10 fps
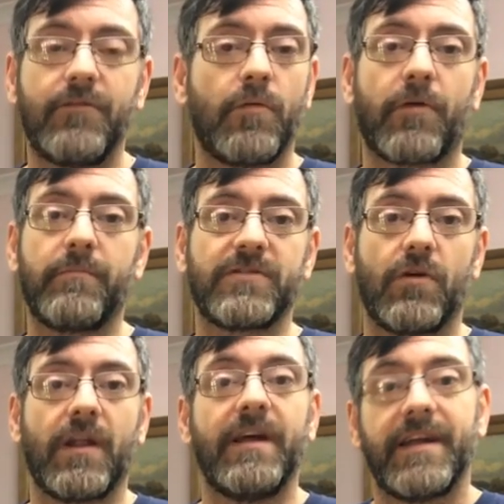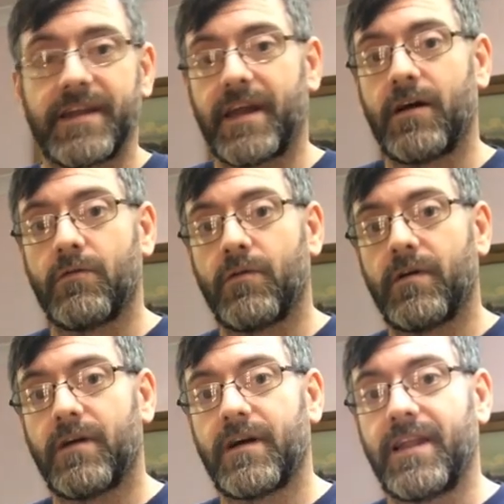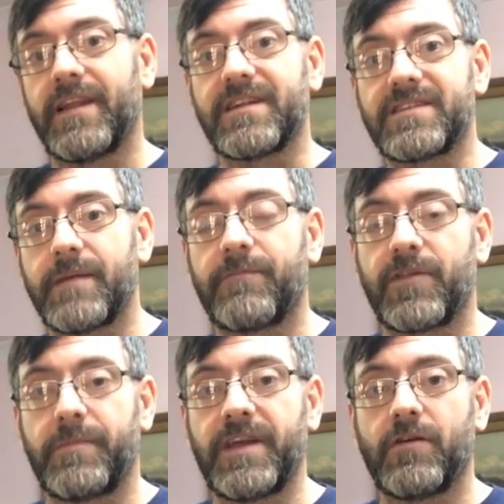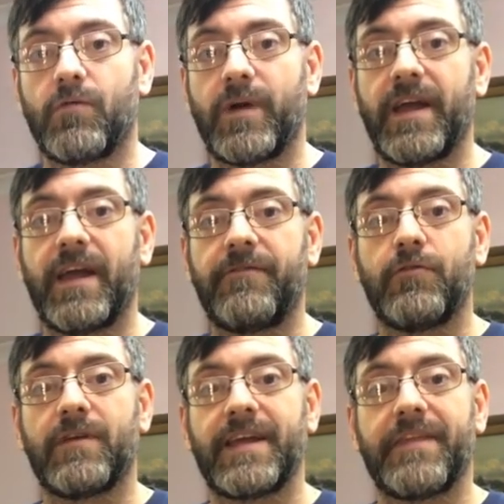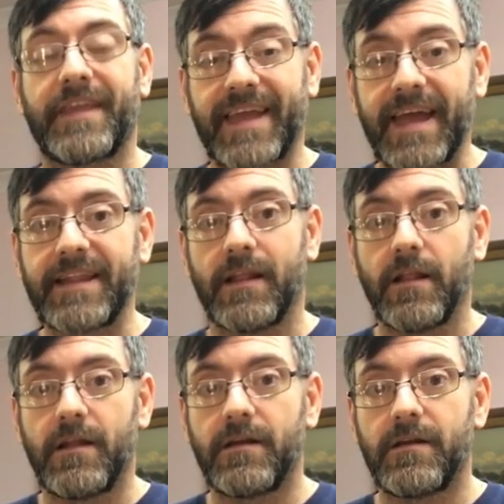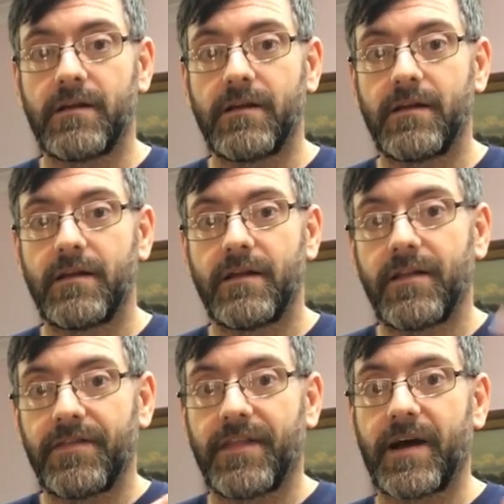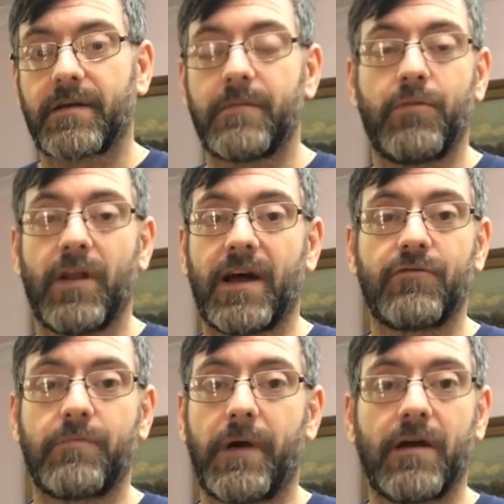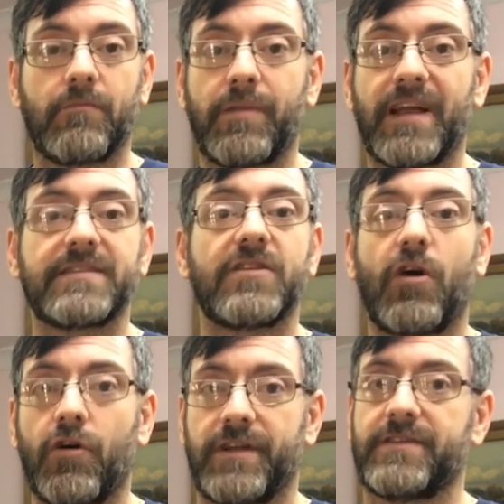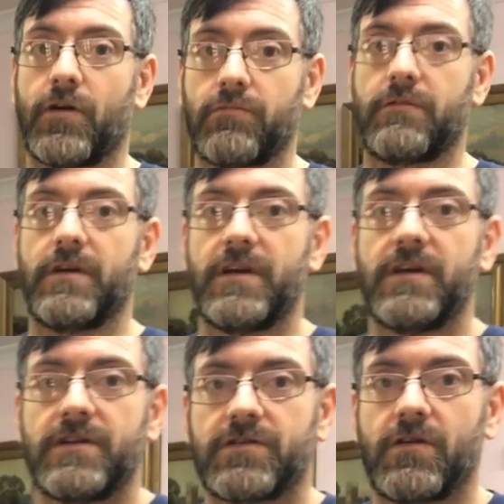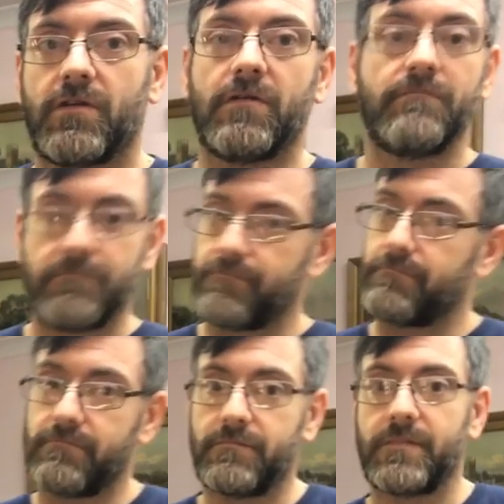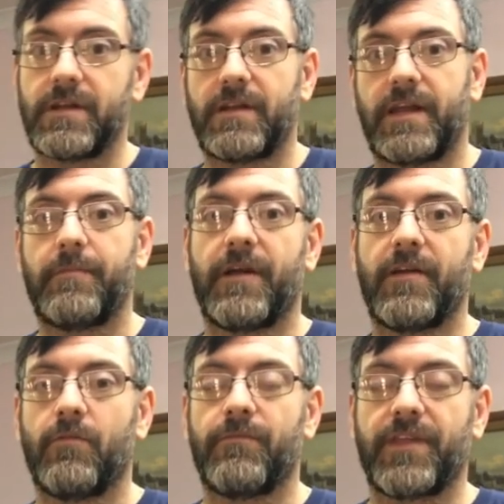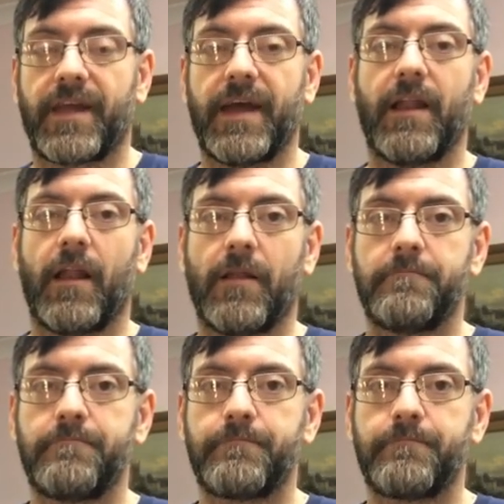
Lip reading: No problem at all. Now, a little tip for the picoware, if you can get the kettle, that can pull £100 plus on its own. So, keep your eye open for the kettle.